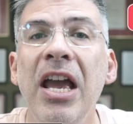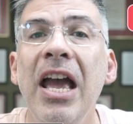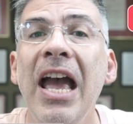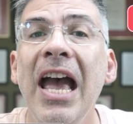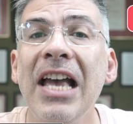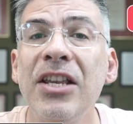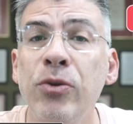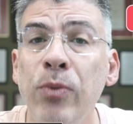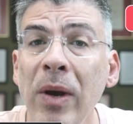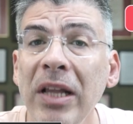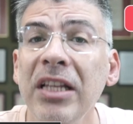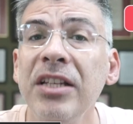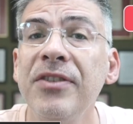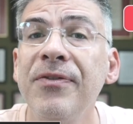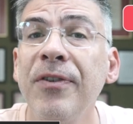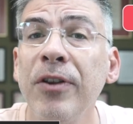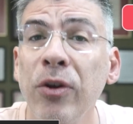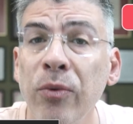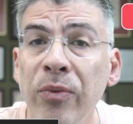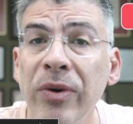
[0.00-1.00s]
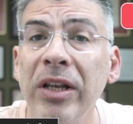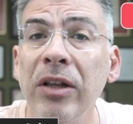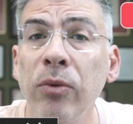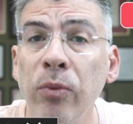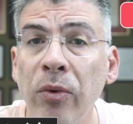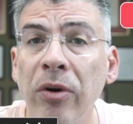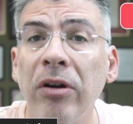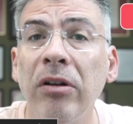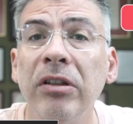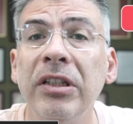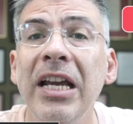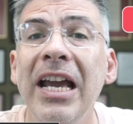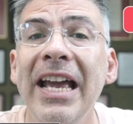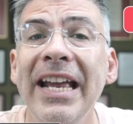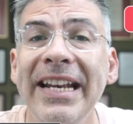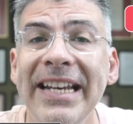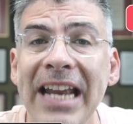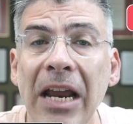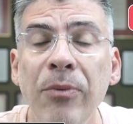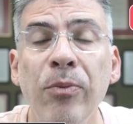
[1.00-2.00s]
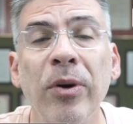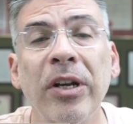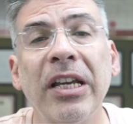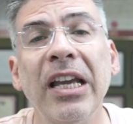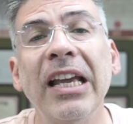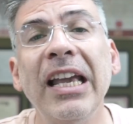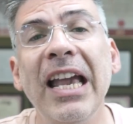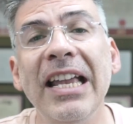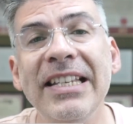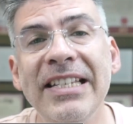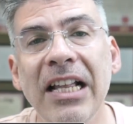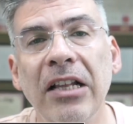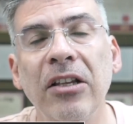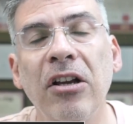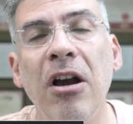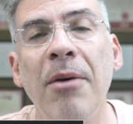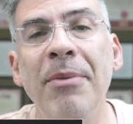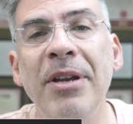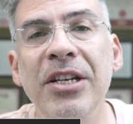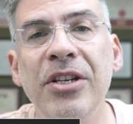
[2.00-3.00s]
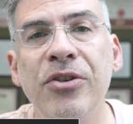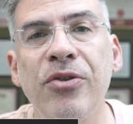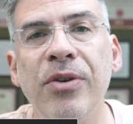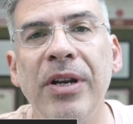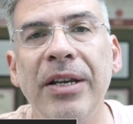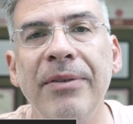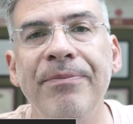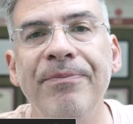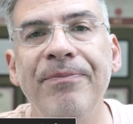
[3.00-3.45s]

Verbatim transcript: as well as for the real-world networking and telecom industry.